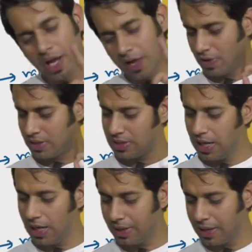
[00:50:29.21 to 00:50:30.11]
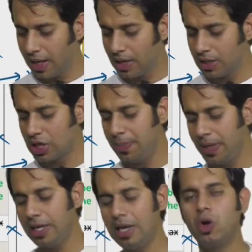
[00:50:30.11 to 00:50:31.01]
life is still there shall be
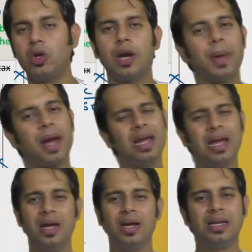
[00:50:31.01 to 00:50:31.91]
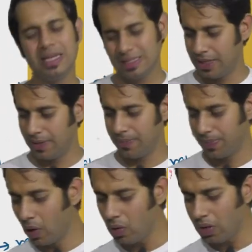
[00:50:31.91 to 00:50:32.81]
denoted by TC.
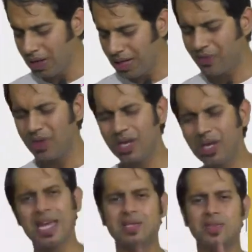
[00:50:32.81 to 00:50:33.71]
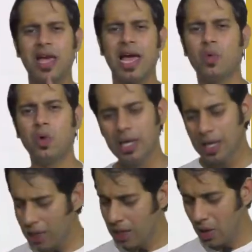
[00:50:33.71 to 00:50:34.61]
Now, in our case, we have
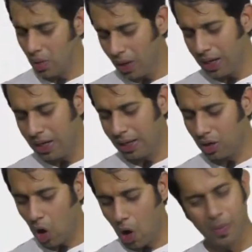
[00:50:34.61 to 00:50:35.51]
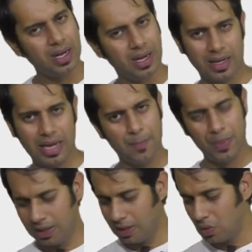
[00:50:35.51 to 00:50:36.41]
only one common
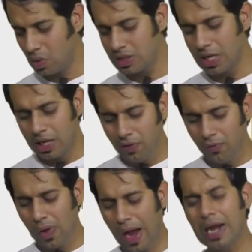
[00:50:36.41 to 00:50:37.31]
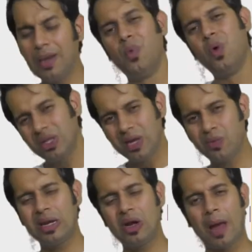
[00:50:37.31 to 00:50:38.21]
capital goods. If you had more than
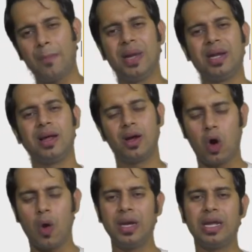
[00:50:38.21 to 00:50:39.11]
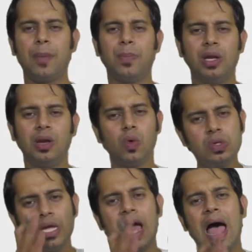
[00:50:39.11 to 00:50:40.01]
one common capital
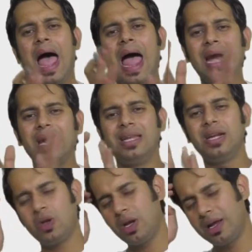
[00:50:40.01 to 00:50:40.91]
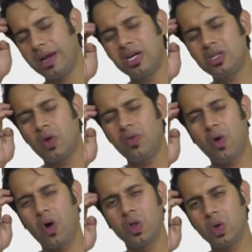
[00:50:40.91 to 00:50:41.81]
goods, add the credits of
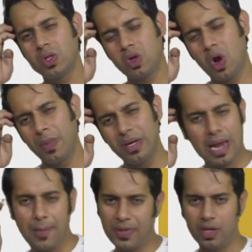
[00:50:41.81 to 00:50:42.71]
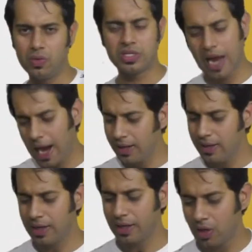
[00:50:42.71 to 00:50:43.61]
all those common capital goods. Add
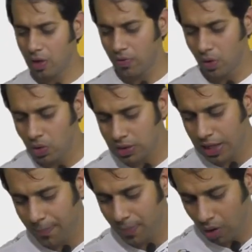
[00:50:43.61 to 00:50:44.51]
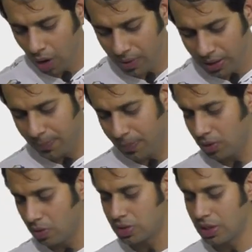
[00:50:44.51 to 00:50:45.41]
the credit of all those common
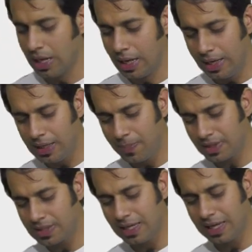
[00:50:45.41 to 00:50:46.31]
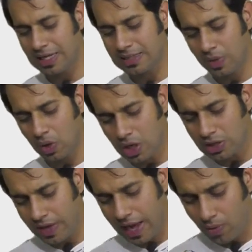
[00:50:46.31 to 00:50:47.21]
capital goods. In the present case, because
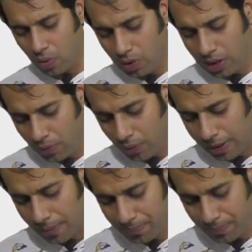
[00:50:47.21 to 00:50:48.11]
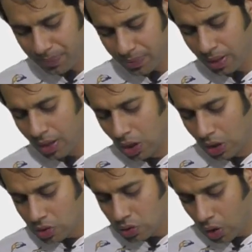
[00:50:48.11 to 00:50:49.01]
we have only one,
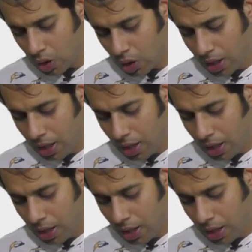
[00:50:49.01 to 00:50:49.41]
so